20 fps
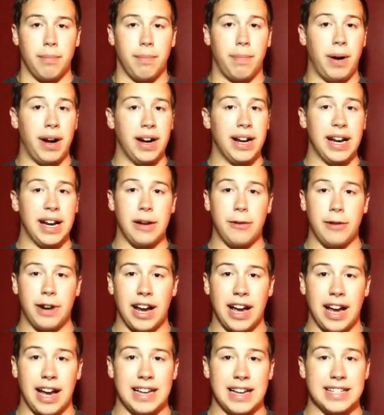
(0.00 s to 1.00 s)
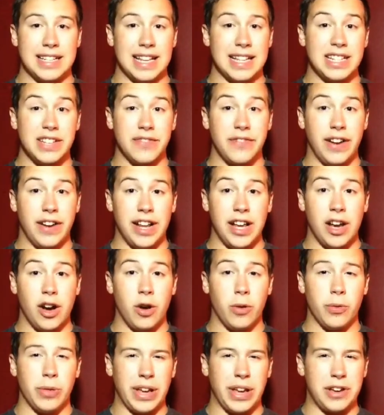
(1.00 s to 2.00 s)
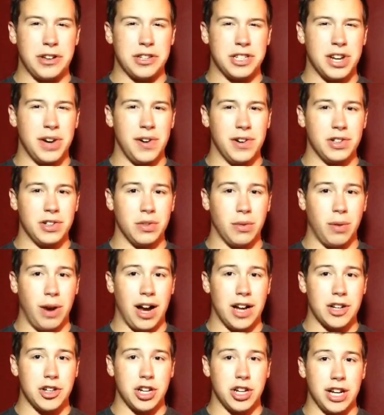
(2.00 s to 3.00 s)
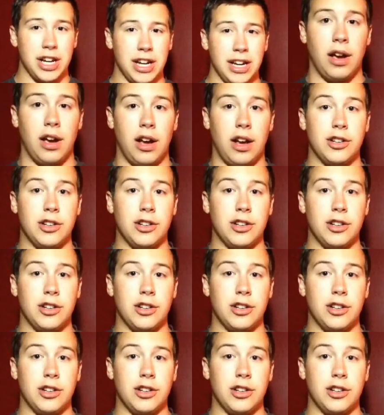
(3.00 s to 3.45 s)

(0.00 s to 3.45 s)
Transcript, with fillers: But anyway, guys, that's the video. Thank you so much for watching.